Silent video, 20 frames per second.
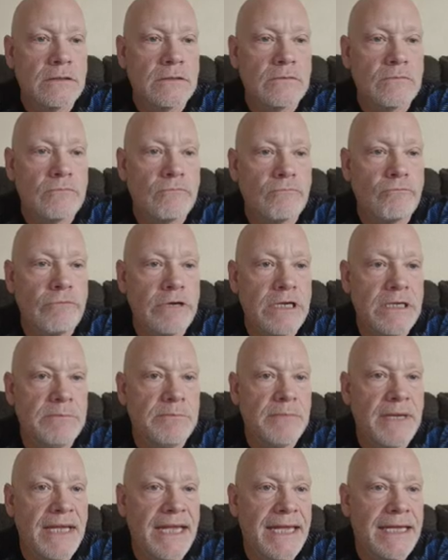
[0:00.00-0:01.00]

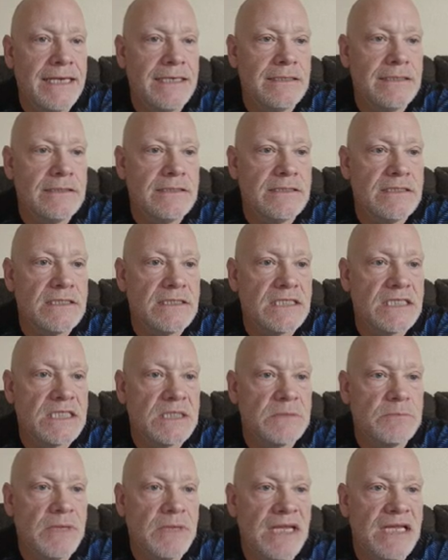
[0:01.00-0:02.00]
Rebet and
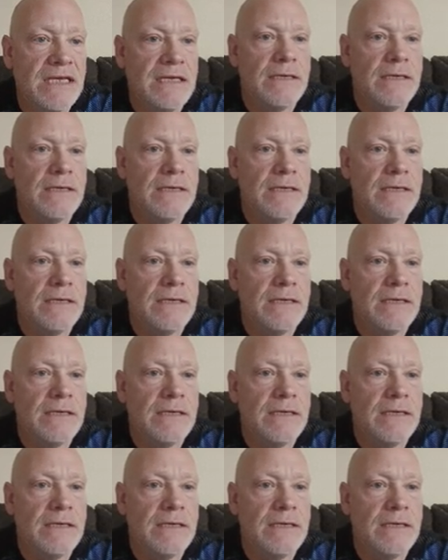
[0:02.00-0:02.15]
spin.